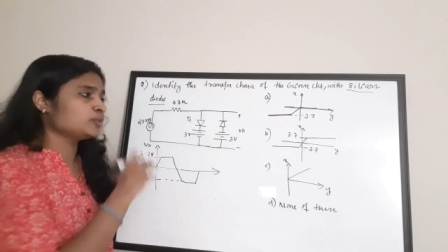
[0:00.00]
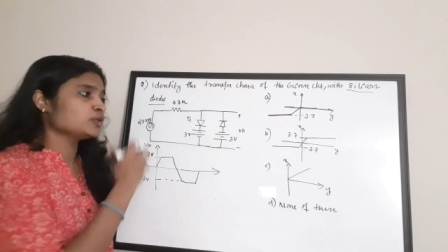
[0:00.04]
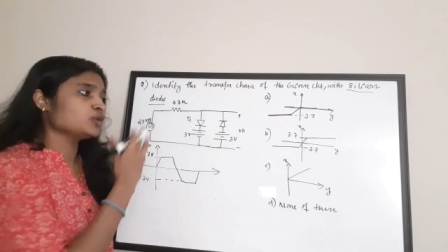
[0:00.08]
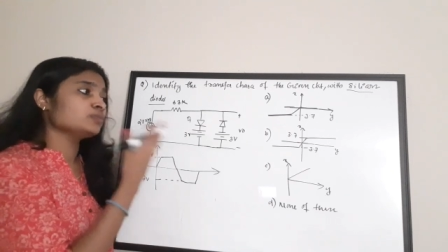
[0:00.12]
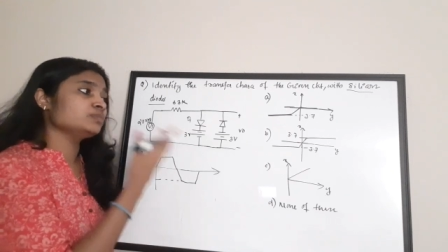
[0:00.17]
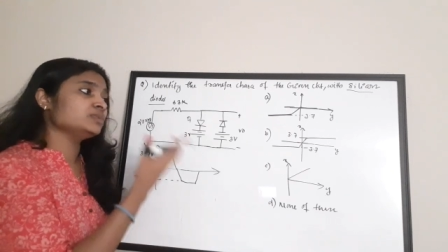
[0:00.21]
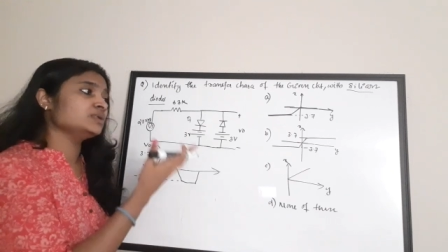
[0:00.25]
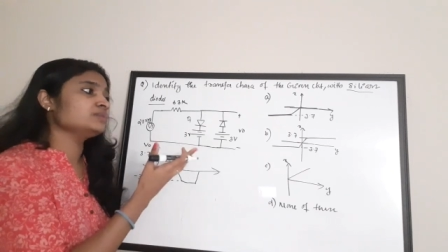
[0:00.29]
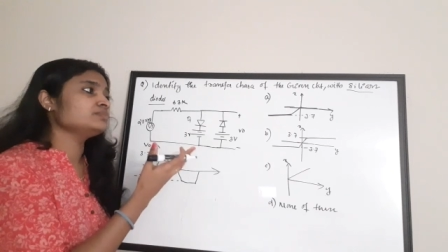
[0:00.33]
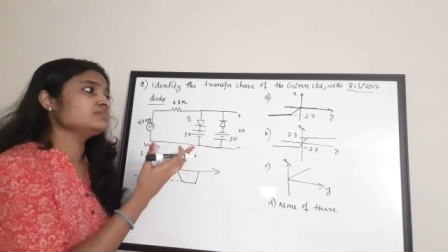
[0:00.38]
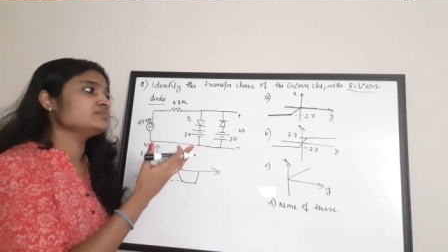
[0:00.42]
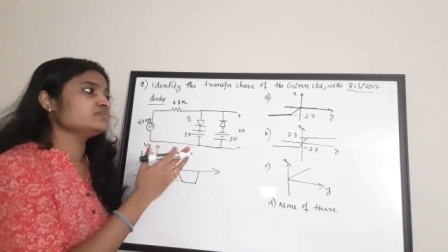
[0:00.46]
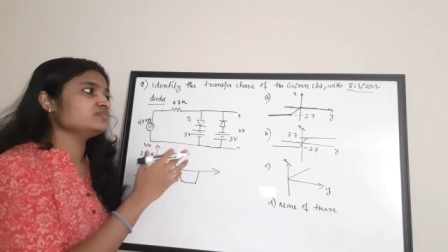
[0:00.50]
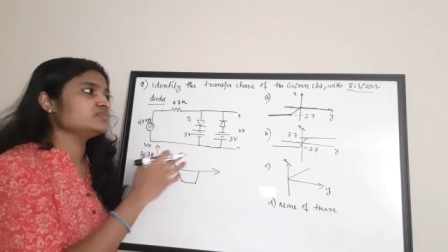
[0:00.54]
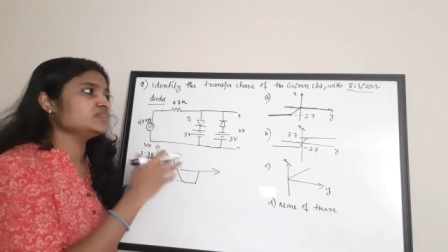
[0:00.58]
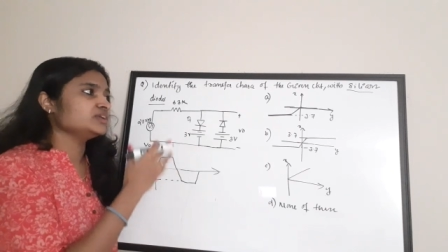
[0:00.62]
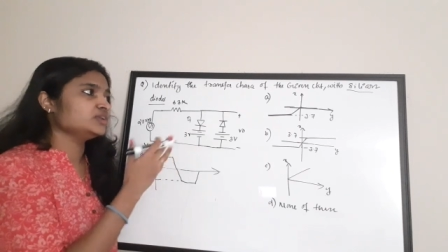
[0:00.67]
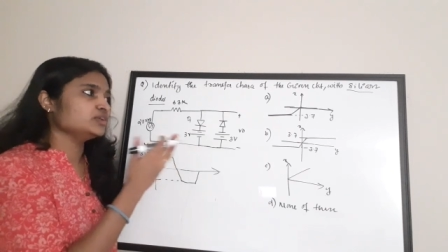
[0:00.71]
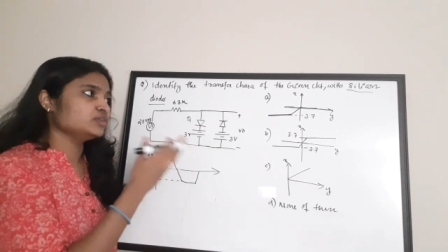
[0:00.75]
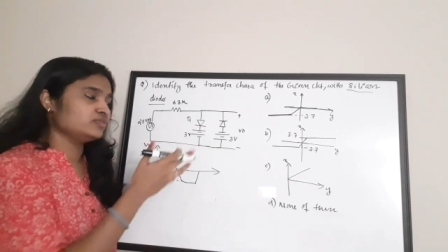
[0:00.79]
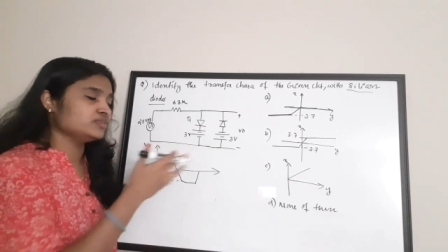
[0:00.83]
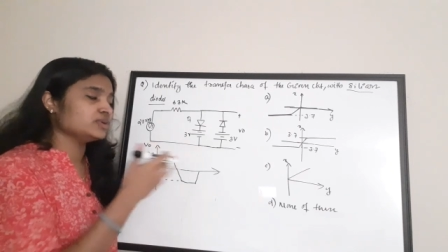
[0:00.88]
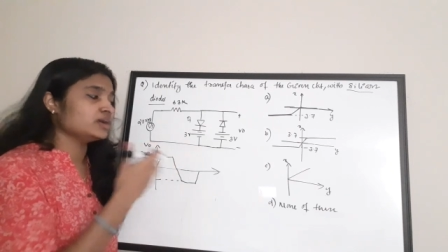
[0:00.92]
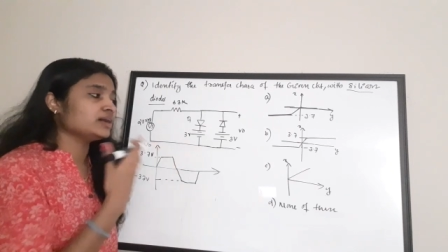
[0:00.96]
problem
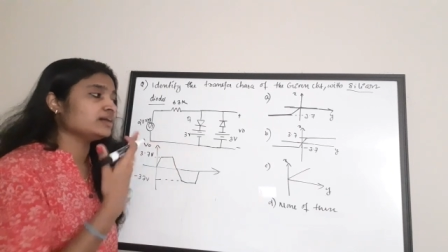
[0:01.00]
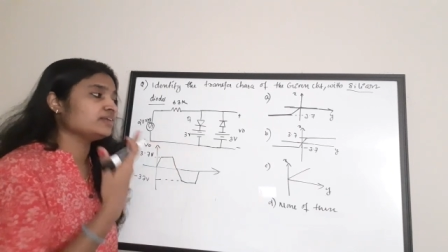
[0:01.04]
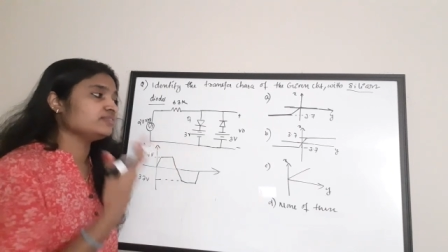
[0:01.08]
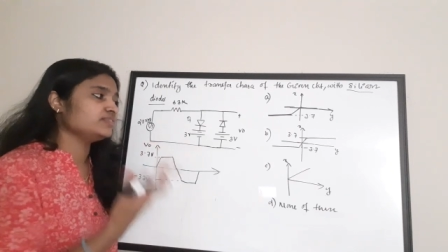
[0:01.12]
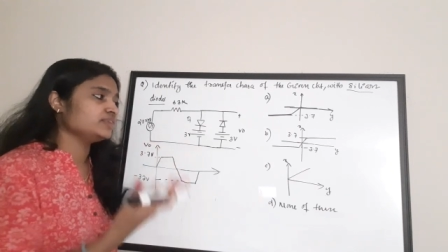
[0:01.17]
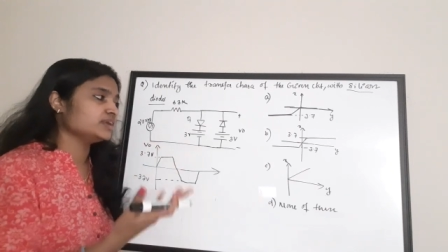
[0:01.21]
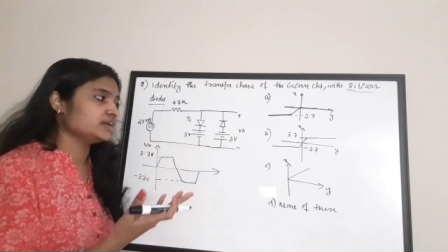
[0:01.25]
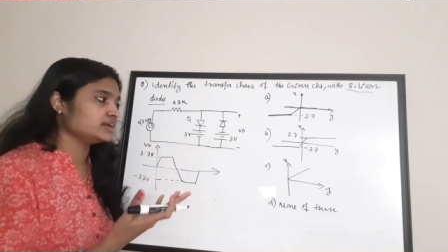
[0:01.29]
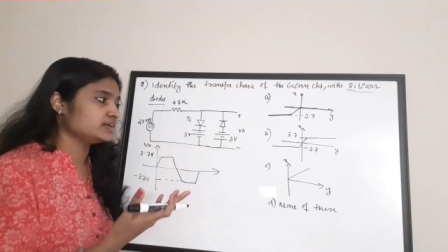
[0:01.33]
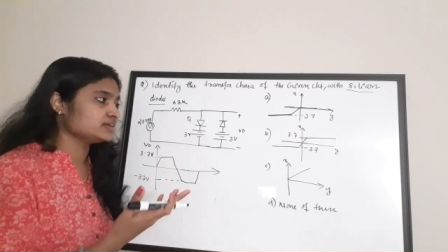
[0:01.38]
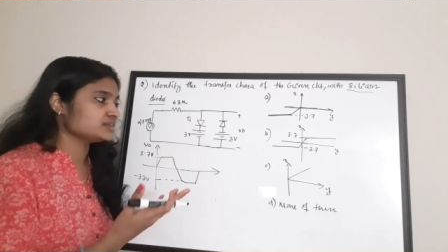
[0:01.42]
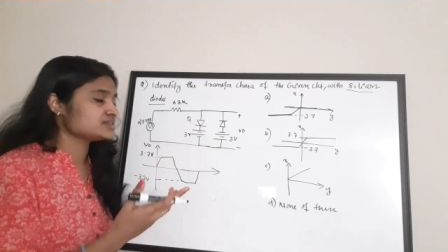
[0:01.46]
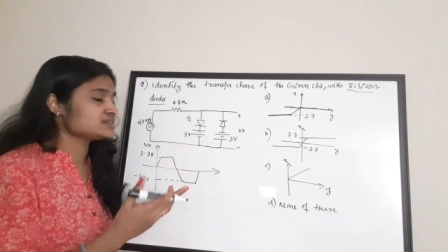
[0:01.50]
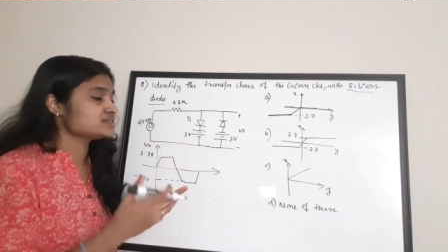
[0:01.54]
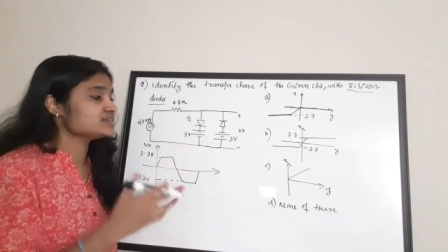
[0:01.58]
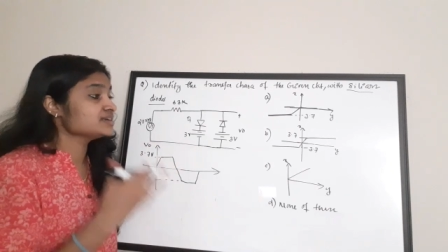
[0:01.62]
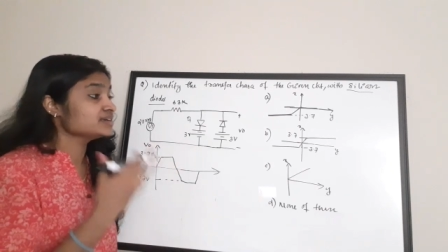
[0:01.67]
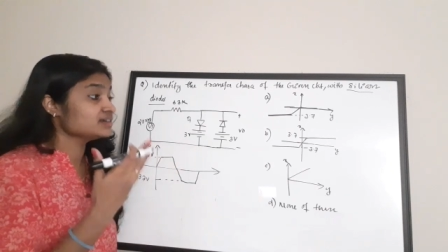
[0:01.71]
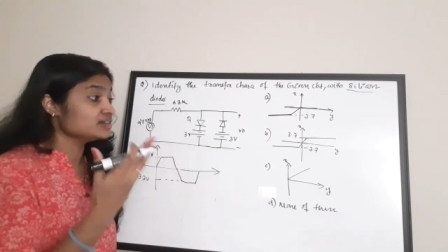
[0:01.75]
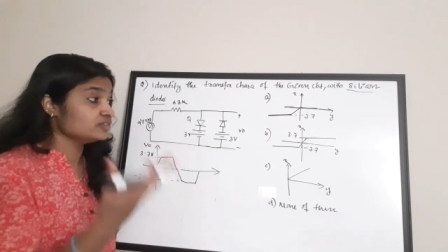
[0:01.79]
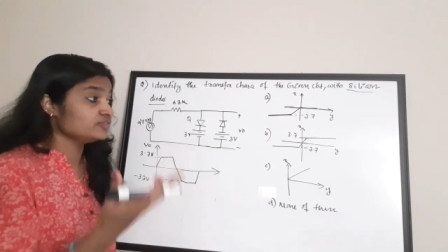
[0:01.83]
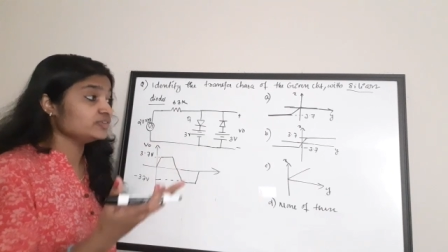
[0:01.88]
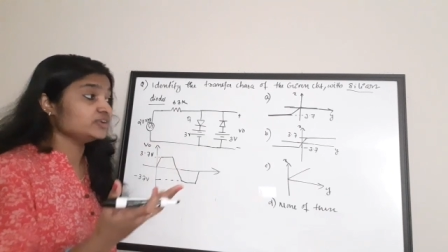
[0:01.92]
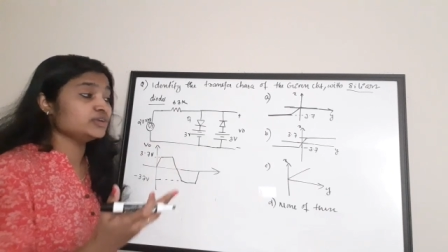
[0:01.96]
video. I have done a
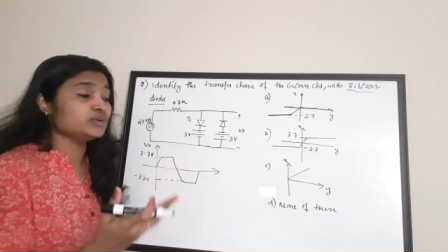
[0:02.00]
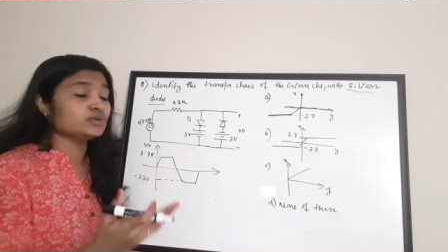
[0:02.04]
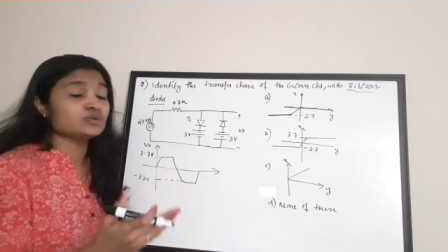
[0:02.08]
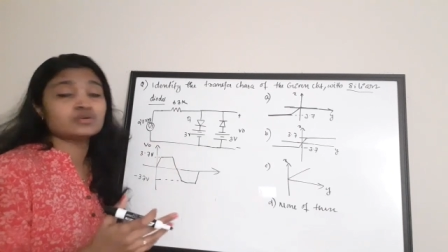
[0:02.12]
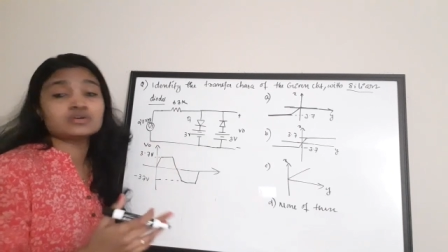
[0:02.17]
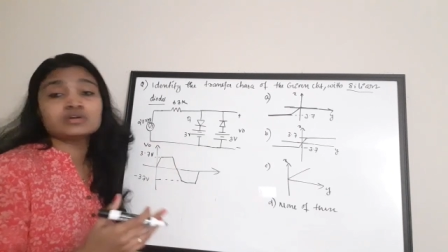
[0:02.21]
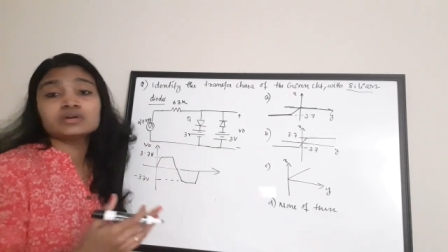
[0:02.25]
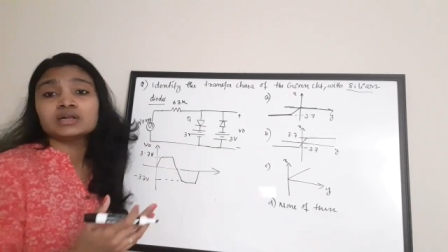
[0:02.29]
simple video